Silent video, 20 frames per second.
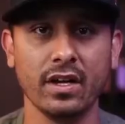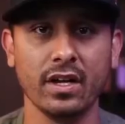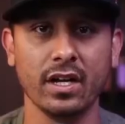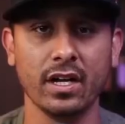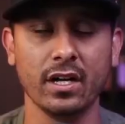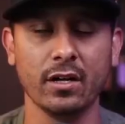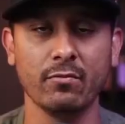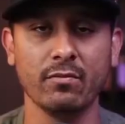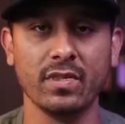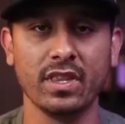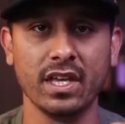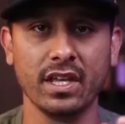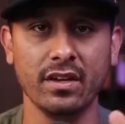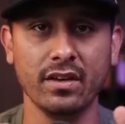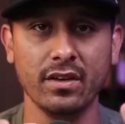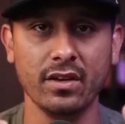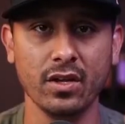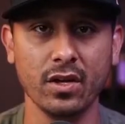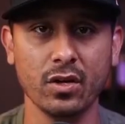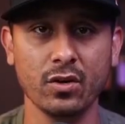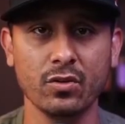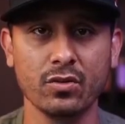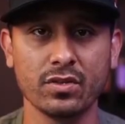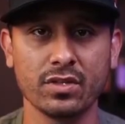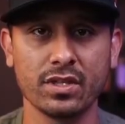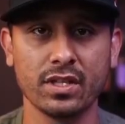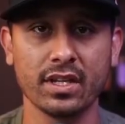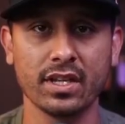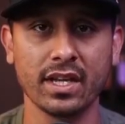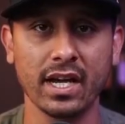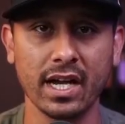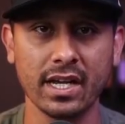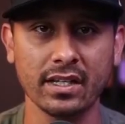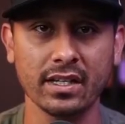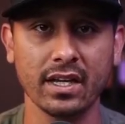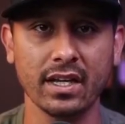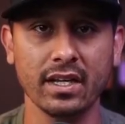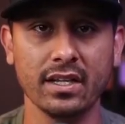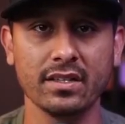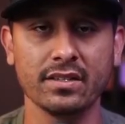that knows the
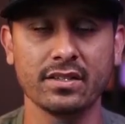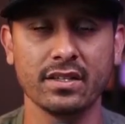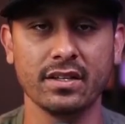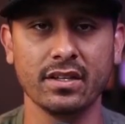guidelines,